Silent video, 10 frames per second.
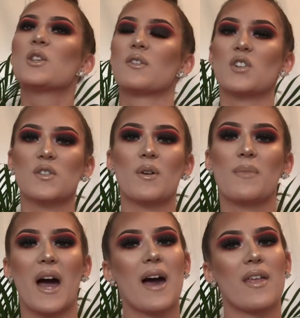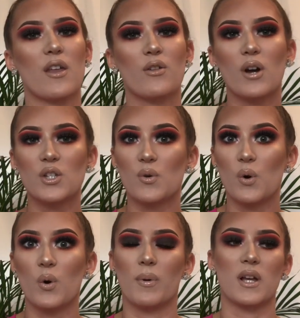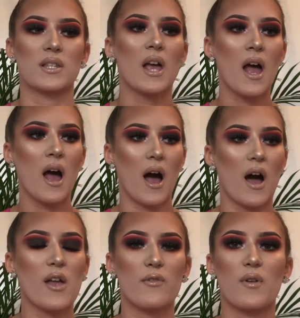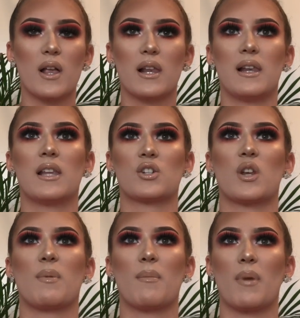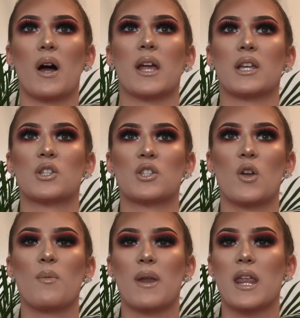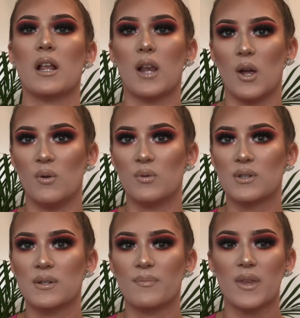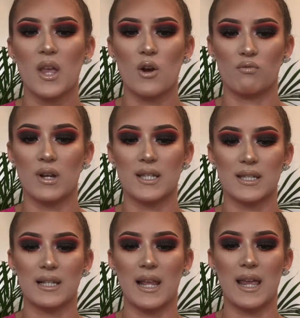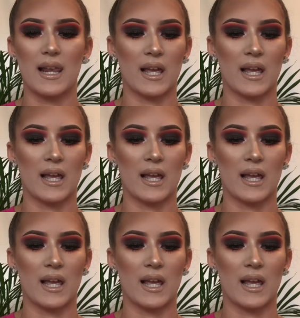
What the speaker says: So I've just filmed that and then I thought I'd do a haul because I have literally been buying so many clothes recently.